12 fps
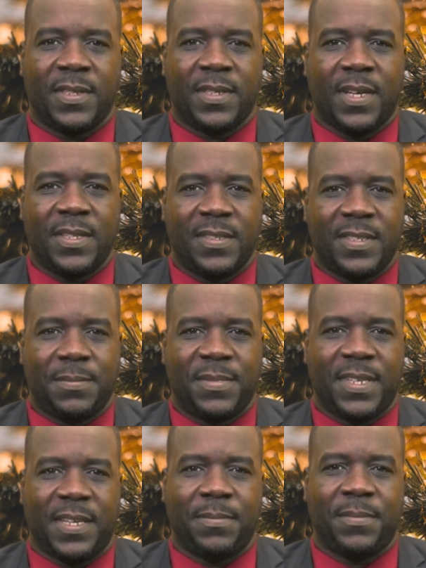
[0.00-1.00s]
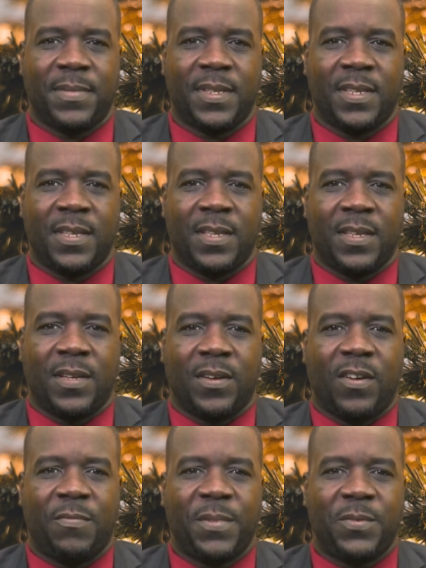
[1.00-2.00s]
At the same time,
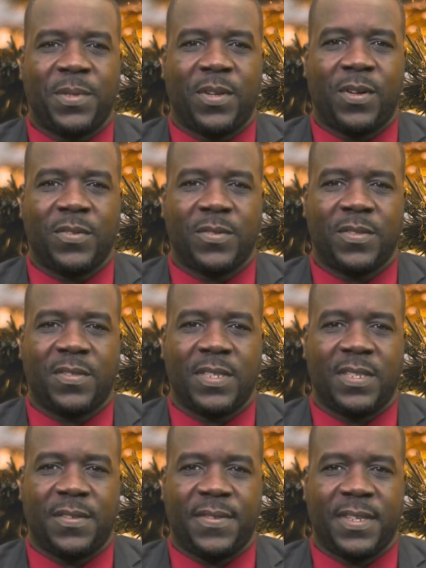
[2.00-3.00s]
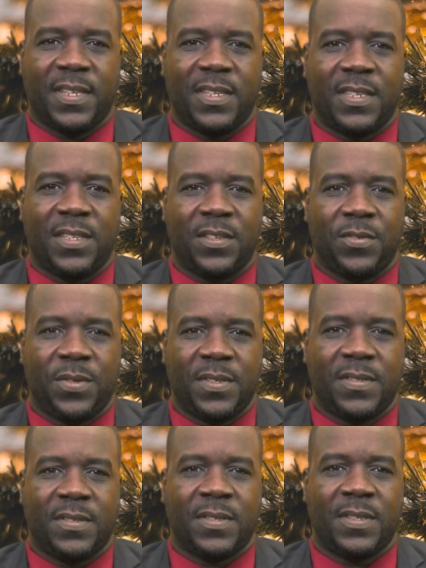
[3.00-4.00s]
government will also significantly
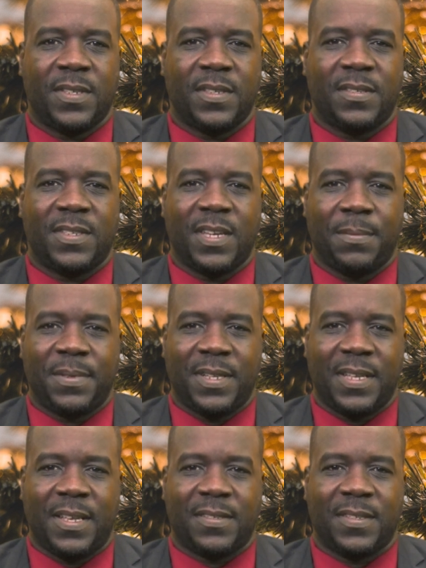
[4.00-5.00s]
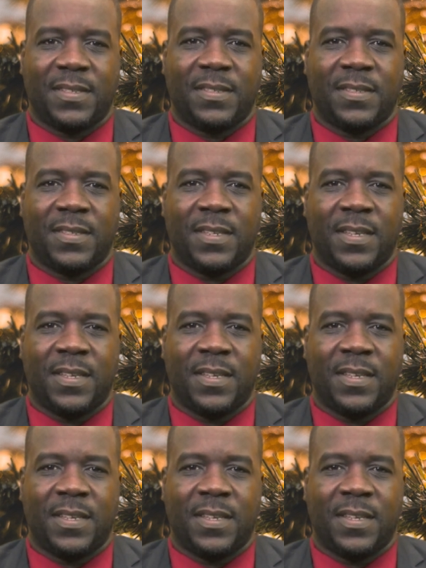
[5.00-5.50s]
increase its capital assets,